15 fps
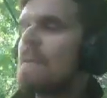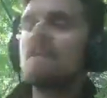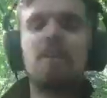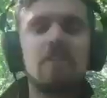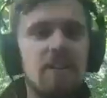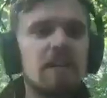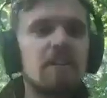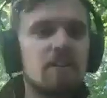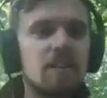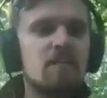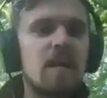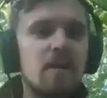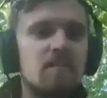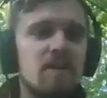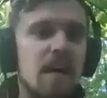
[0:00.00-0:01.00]
their ignorance
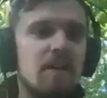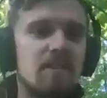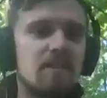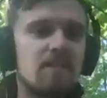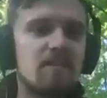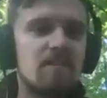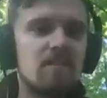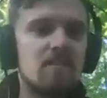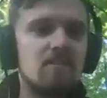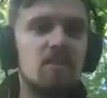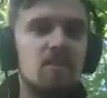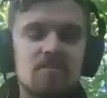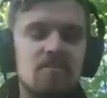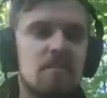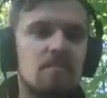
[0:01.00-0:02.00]
becomes obvious
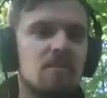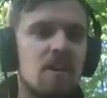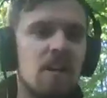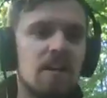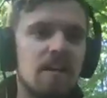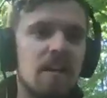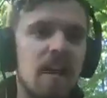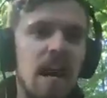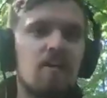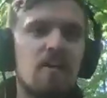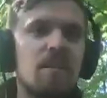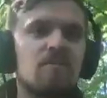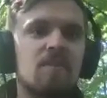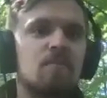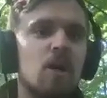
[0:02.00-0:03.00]
just from them talking. I
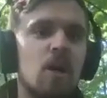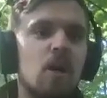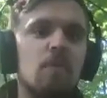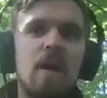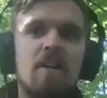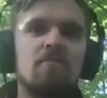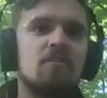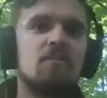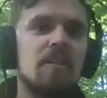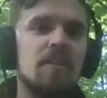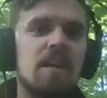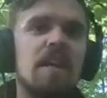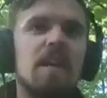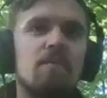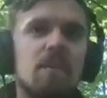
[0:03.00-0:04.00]
don't have to probe. I don't have to do
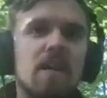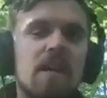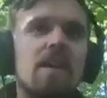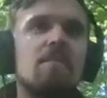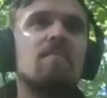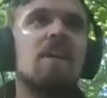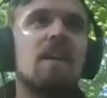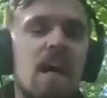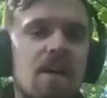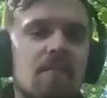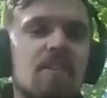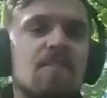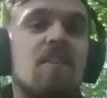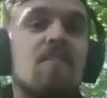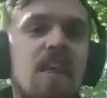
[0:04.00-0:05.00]
anything. It becomes
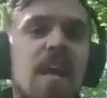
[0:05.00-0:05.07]
obvious.